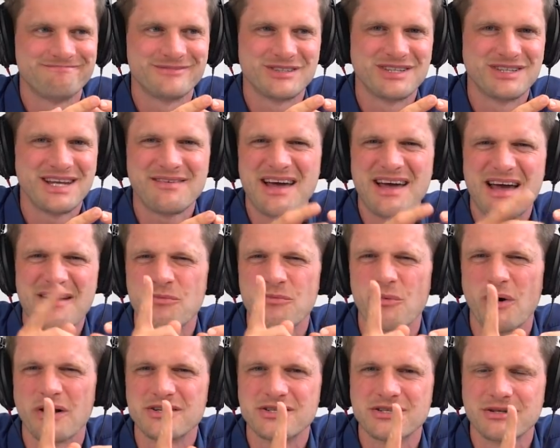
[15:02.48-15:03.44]
you never have
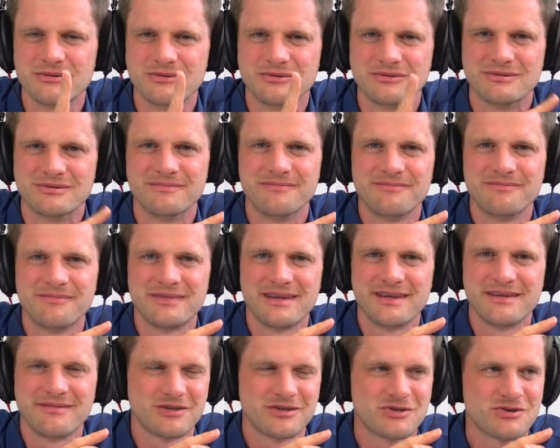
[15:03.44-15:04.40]
one tone
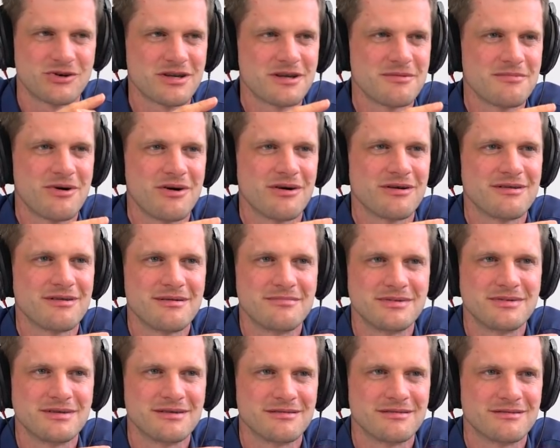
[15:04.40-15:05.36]
if you're talking about
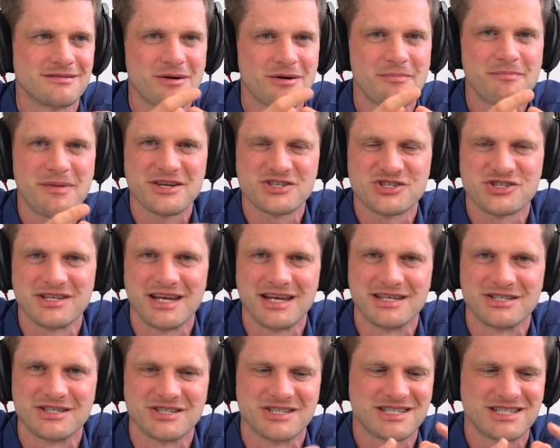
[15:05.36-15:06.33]
maybe a combustion
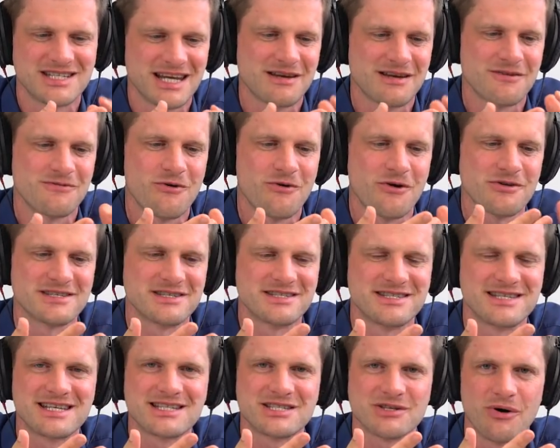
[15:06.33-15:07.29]
engine, second, fourth, and
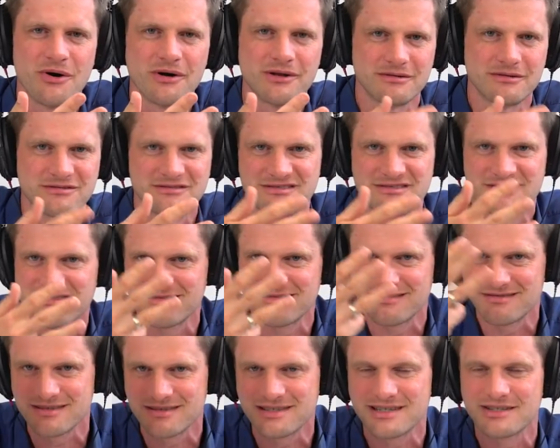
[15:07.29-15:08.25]
sixth
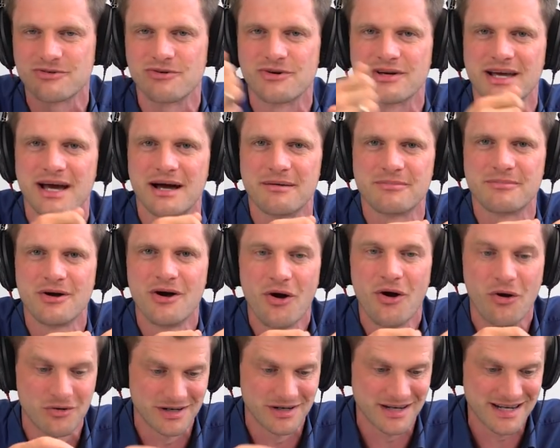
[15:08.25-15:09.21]
order going up,
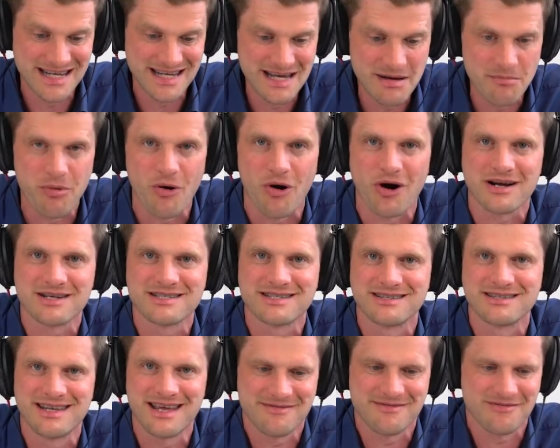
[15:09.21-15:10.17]
or a
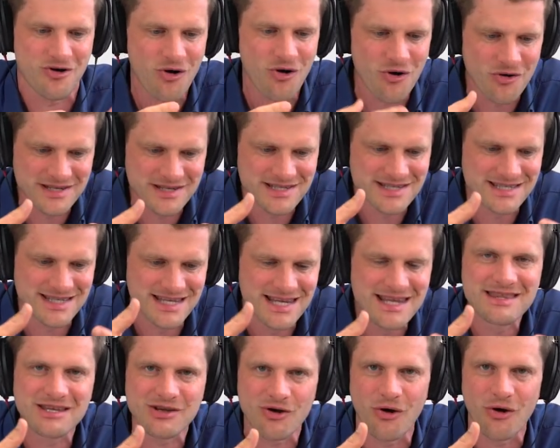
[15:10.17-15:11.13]
gearbox, they have all these
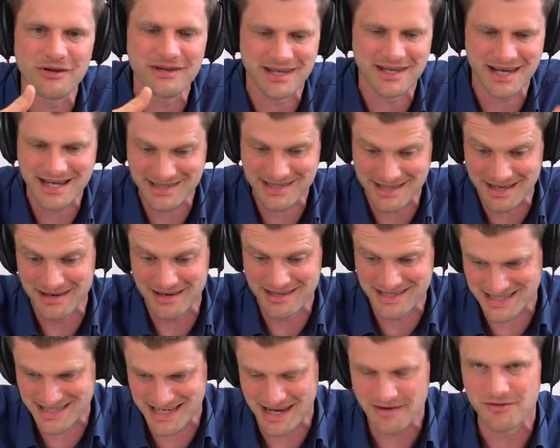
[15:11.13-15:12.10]
teeth contacts, they have
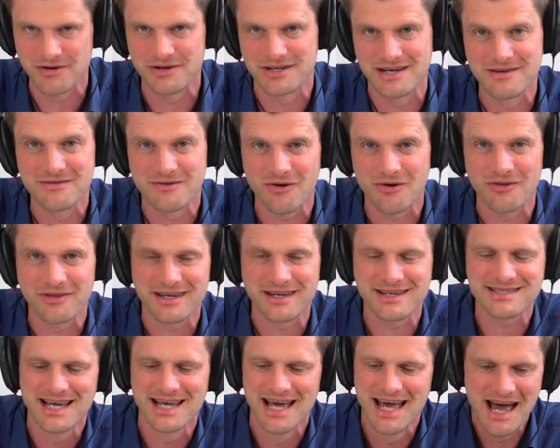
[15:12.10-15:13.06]
several teeth
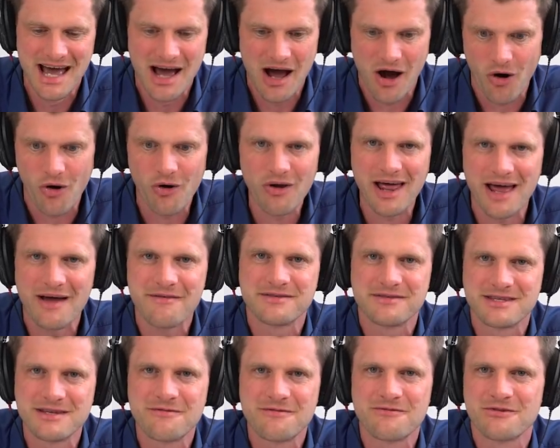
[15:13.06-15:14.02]
contacts, all
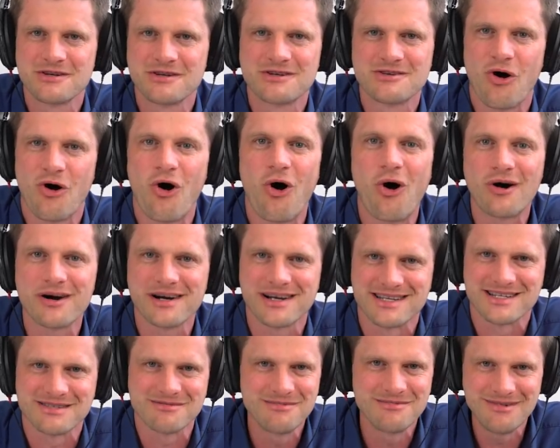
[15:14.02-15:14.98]
have different
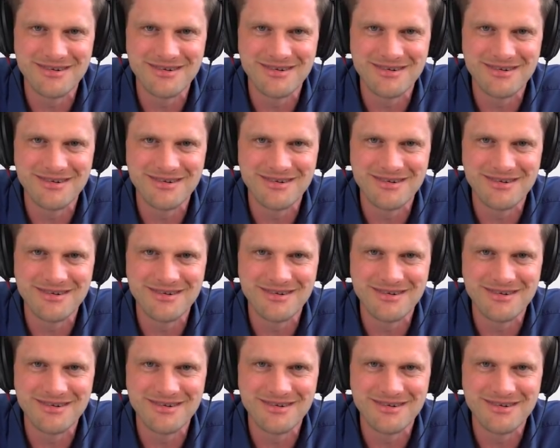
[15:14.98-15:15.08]
orders.